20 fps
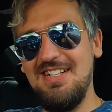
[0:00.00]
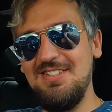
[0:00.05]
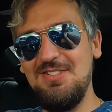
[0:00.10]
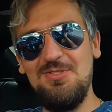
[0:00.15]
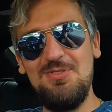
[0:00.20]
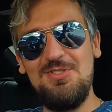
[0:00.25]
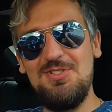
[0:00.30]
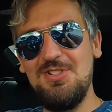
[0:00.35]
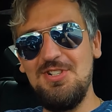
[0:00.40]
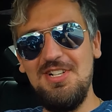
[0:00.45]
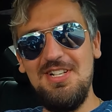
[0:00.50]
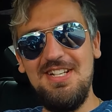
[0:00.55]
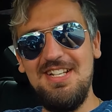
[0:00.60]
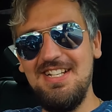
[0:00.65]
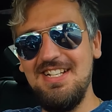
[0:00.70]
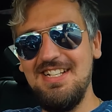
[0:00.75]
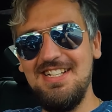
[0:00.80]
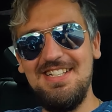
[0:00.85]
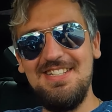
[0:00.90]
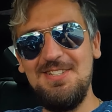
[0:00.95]
New
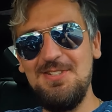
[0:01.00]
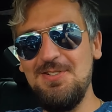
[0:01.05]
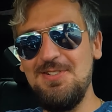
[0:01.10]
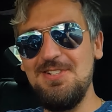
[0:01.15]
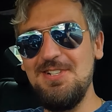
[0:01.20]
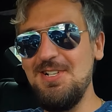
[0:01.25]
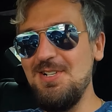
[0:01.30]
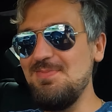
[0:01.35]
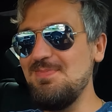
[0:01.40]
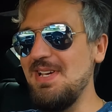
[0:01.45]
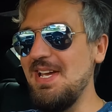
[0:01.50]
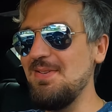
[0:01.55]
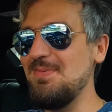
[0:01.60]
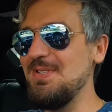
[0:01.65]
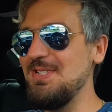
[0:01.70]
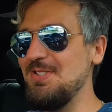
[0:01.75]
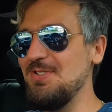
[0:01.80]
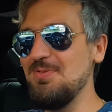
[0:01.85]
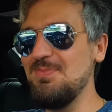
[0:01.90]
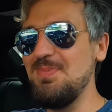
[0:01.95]
journey. New journey,
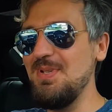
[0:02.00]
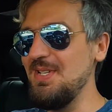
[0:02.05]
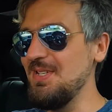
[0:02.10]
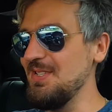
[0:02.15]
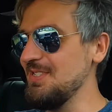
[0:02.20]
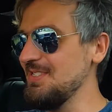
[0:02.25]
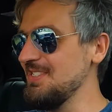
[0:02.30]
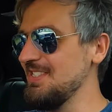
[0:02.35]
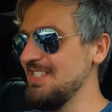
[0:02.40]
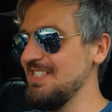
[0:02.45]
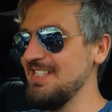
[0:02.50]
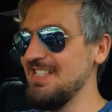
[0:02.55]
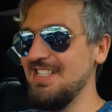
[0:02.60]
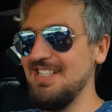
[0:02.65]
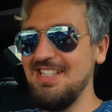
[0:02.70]
baby. New build.